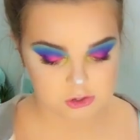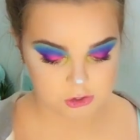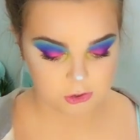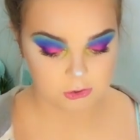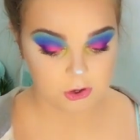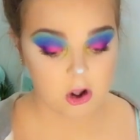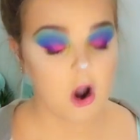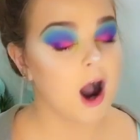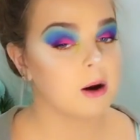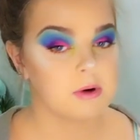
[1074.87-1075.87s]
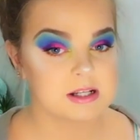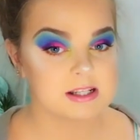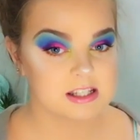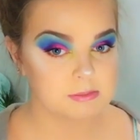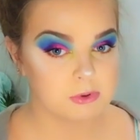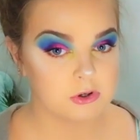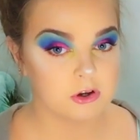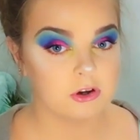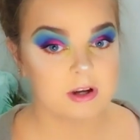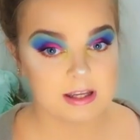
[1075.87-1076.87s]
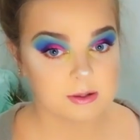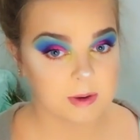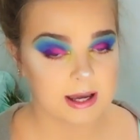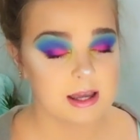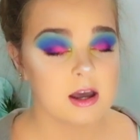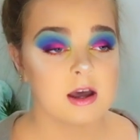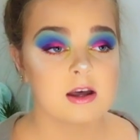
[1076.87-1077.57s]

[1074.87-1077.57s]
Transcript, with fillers: so I wanted to support her either way.